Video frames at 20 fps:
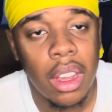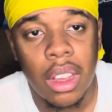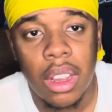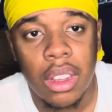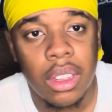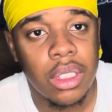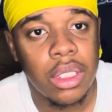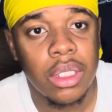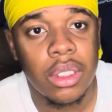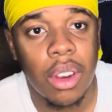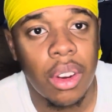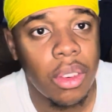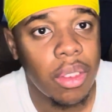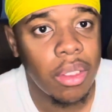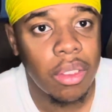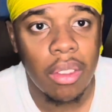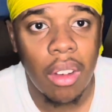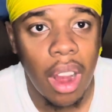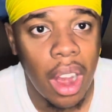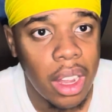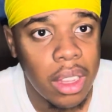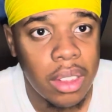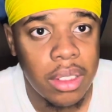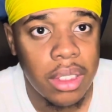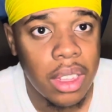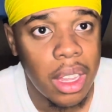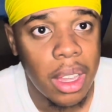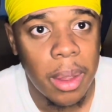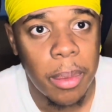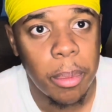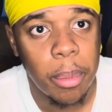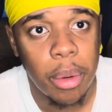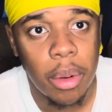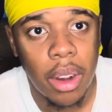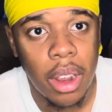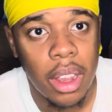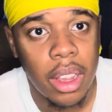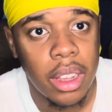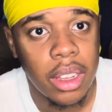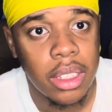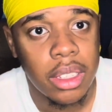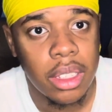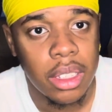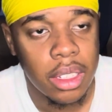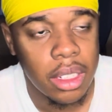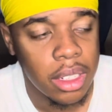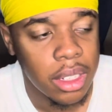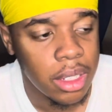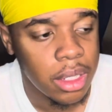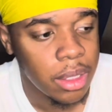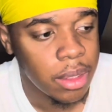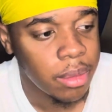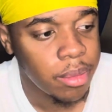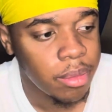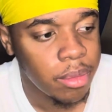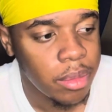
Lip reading: certain lineups they can play to